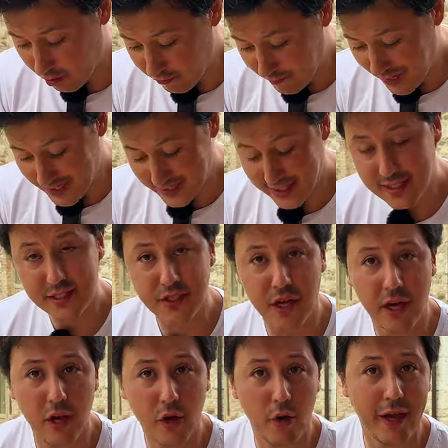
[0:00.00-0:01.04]
of my
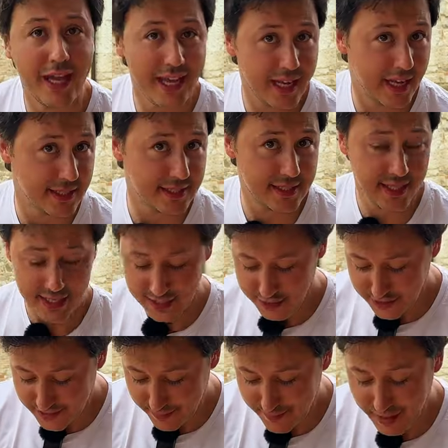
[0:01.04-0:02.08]
sister-in-law Ines
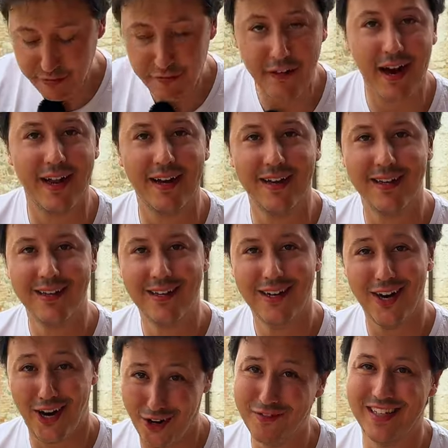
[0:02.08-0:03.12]
she's a big fan
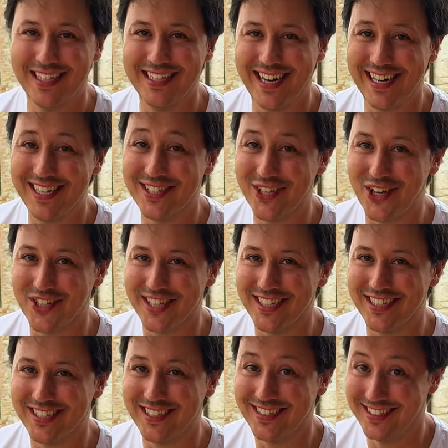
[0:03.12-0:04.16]
of the Italian
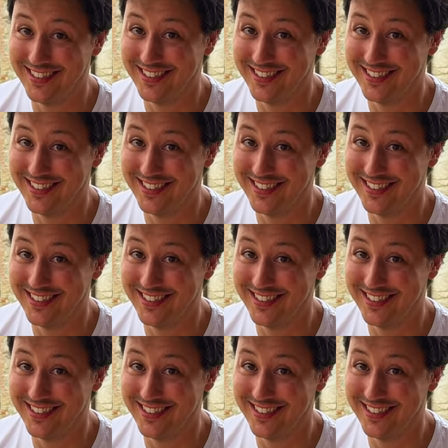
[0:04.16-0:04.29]
sausage